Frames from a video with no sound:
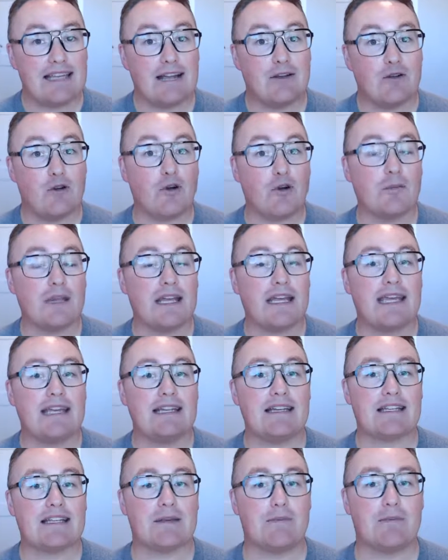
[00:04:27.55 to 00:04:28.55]
And normally
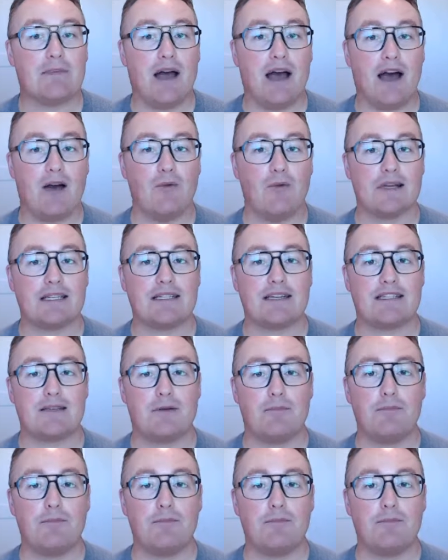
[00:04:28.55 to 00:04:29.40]
Wes does a